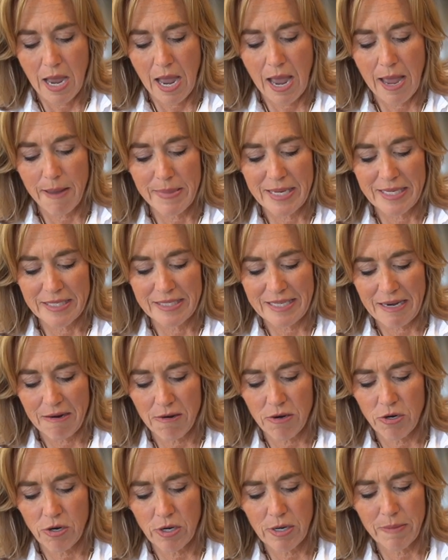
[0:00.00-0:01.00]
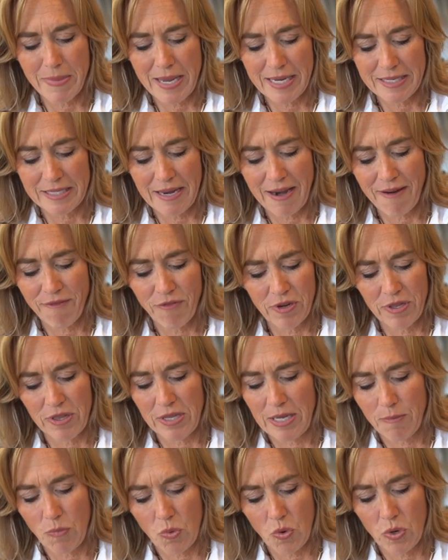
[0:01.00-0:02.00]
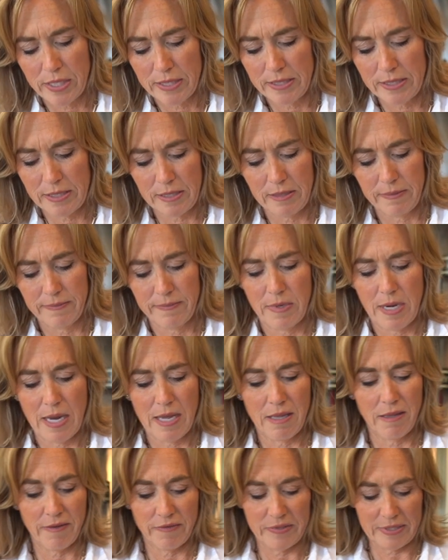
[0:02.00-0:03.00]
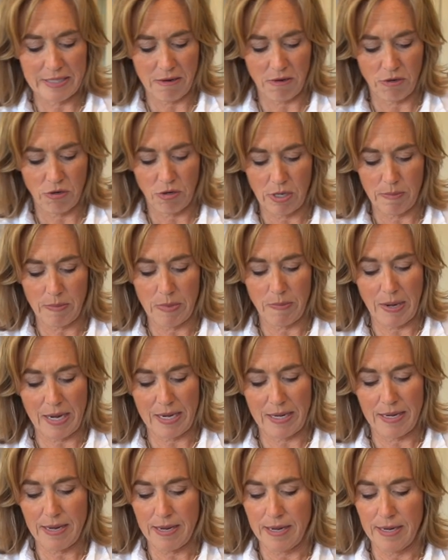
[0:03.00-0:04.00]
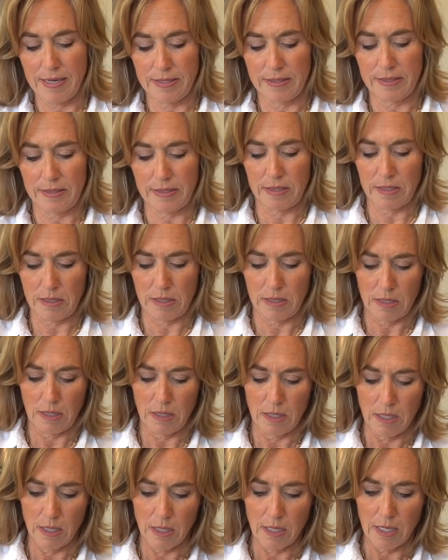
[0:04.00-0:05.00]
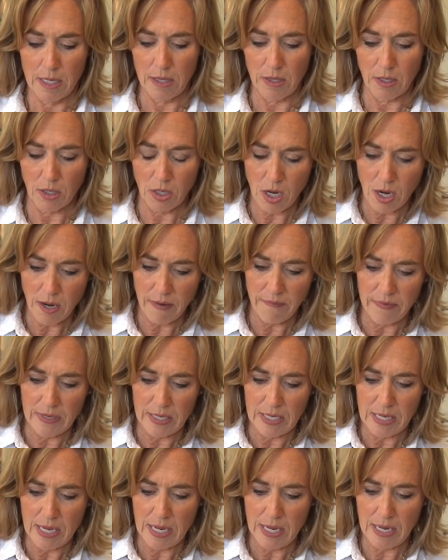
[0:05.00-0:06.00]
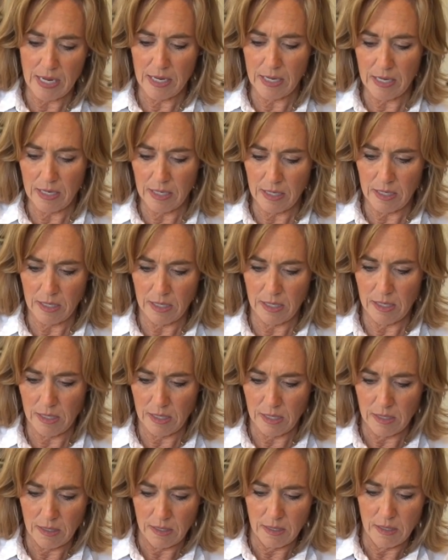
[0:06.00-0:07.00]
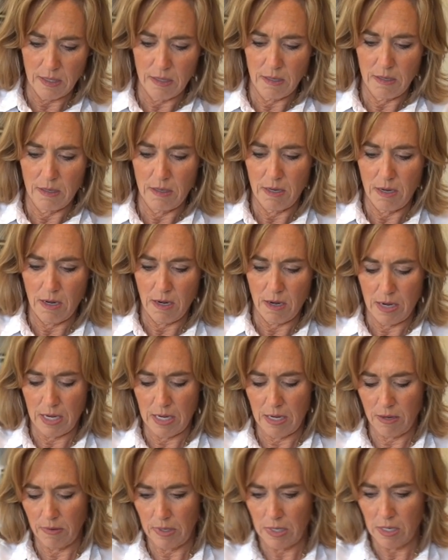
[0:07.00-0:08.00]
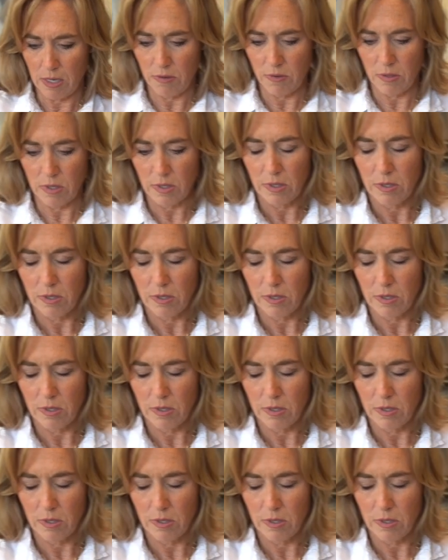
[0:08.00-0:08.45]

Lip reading: I mean, sour cream makes everything moist. I love sour cream in my cakes, in the coffee cake. All right, here we go.